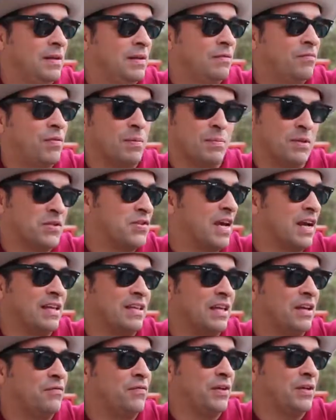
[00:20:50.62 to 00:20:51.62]
from the second
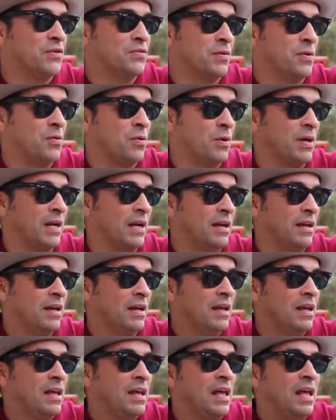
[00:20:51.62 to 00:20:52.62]
they finish recording.
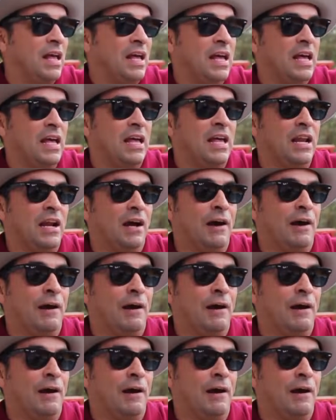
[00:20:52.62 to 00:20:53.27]
Mm-hmm. And,